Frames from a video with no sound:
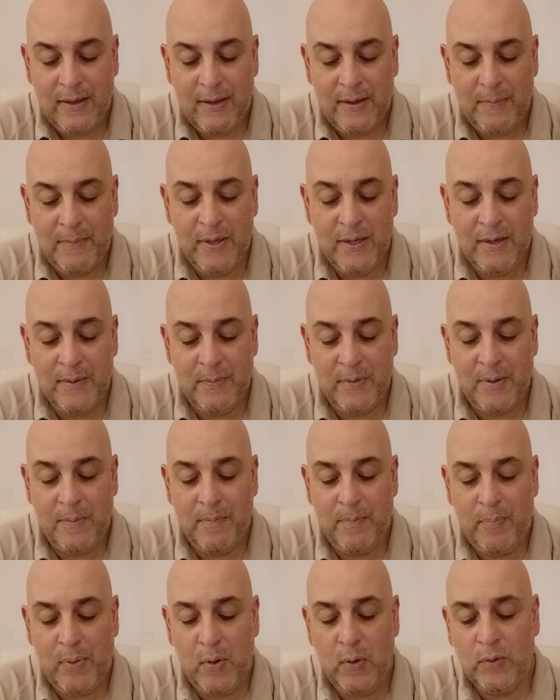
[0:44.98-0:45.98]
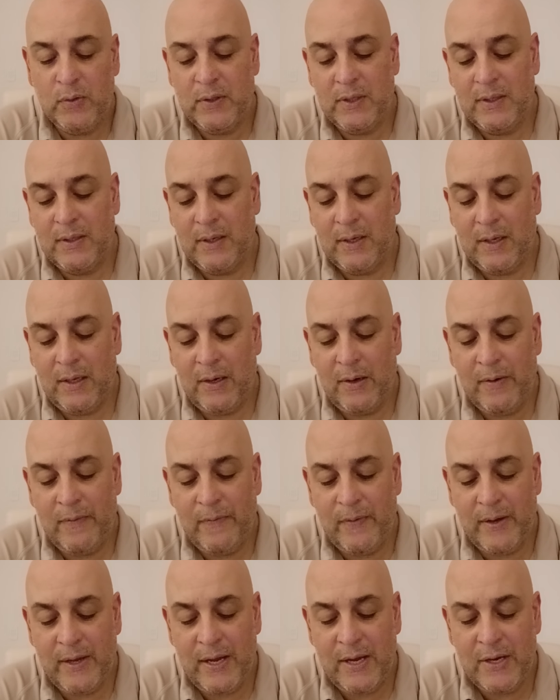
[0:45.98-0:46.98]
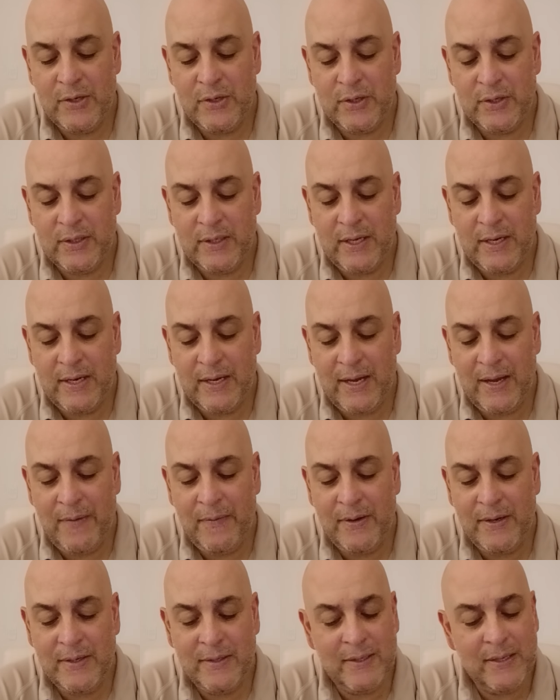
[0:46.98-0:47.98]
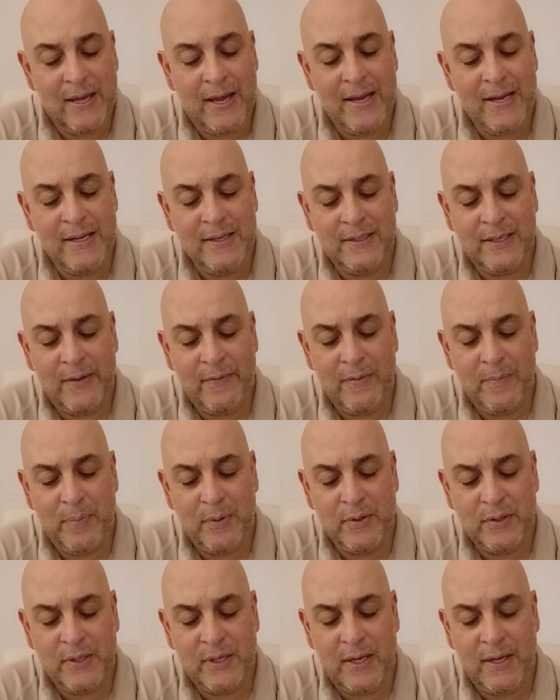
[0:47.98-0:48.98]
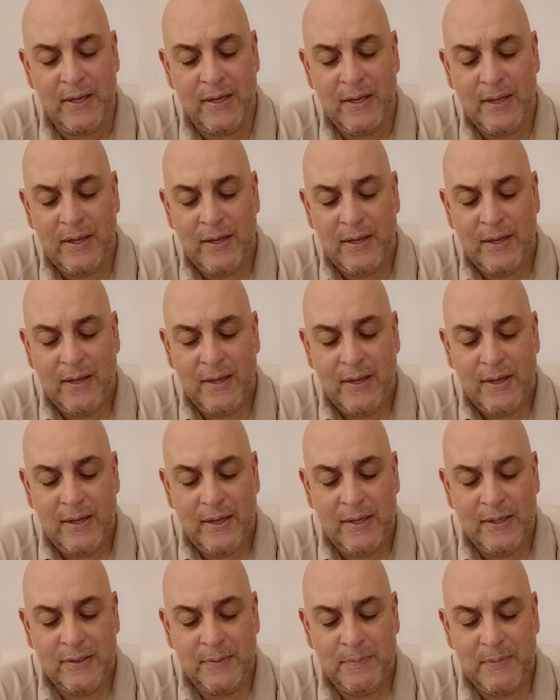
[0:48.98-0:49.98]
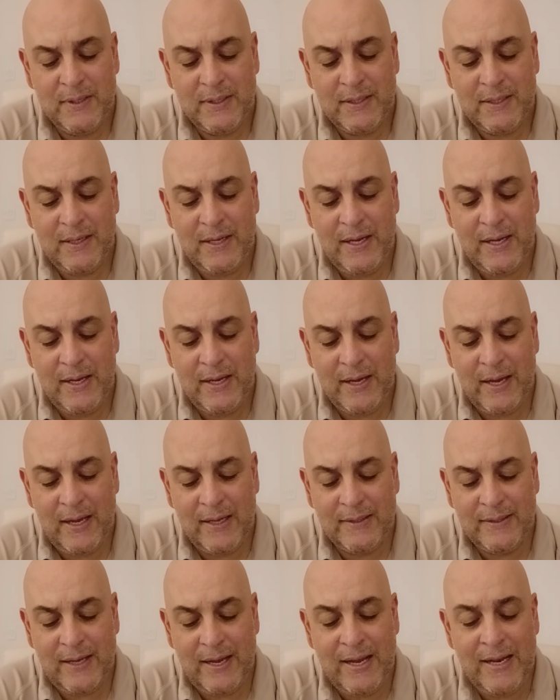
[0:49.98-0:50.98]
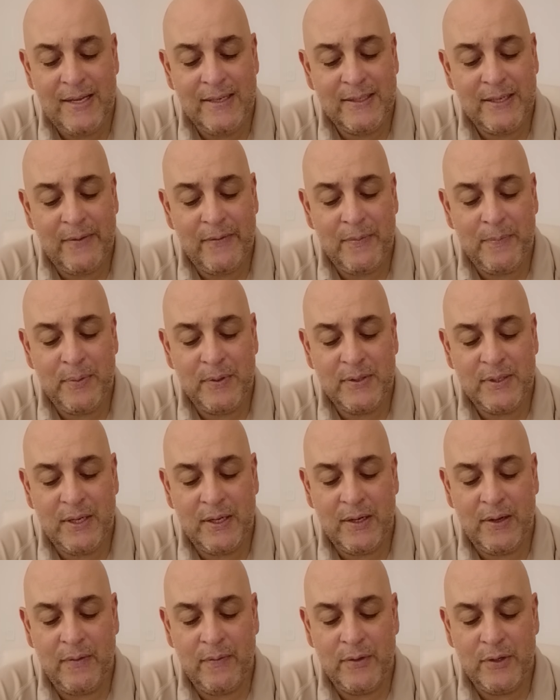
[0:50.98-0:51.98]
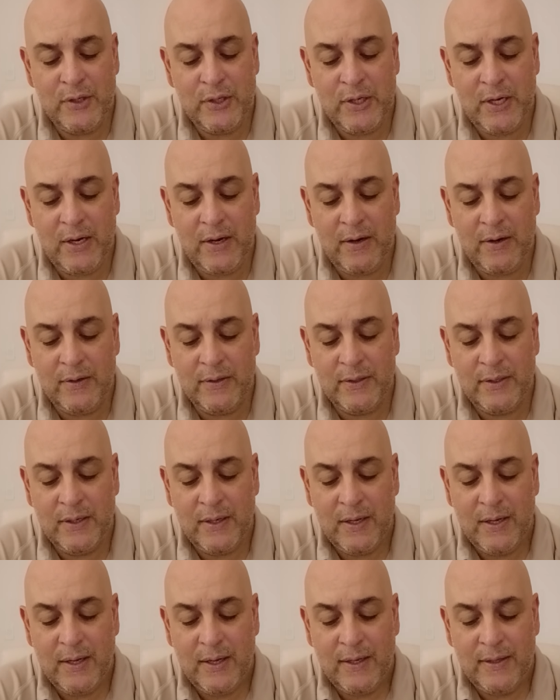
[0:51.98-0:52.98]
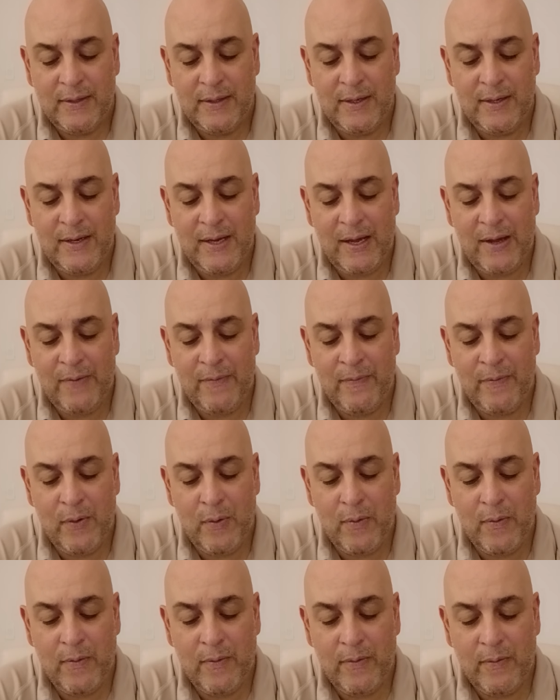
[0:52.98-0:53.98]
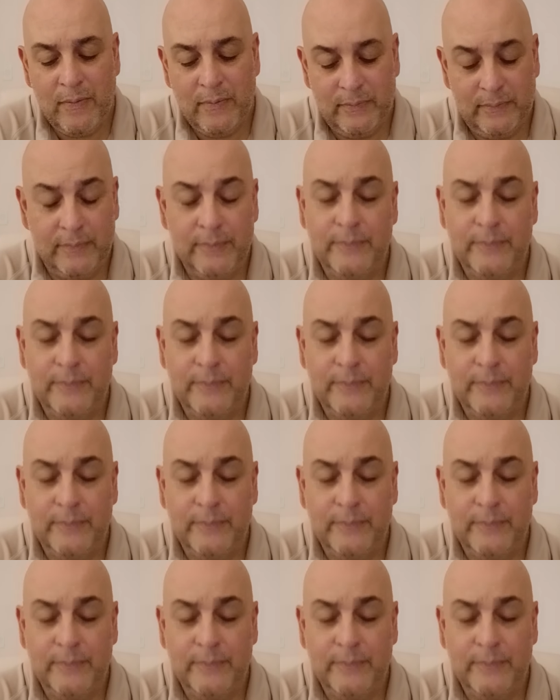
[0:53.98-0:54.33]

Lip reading: minimum posted a clarification stating 87% is misleading as 87% of the shares did not vote.